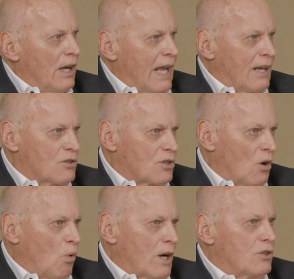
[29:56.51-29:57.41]
And so
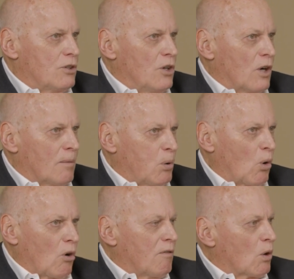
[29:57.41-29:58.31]
what you do in a
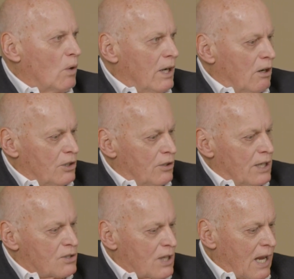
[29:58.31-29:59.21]
pour-over will, you
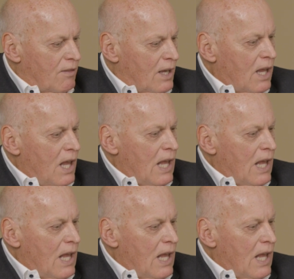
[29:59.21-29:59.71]
just say that